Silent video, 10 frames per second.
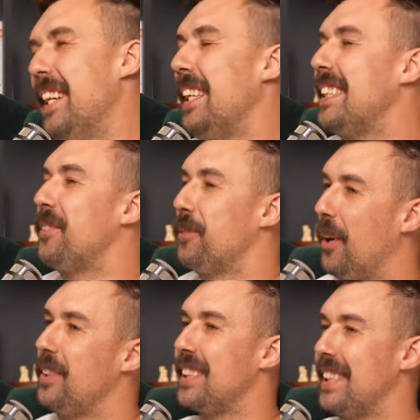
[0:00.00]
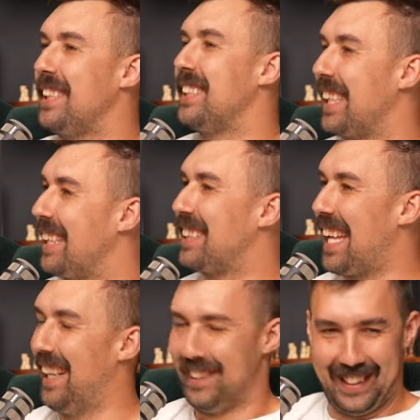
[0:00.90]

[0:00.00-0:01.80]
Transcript: Is it wrong to teach your kids that?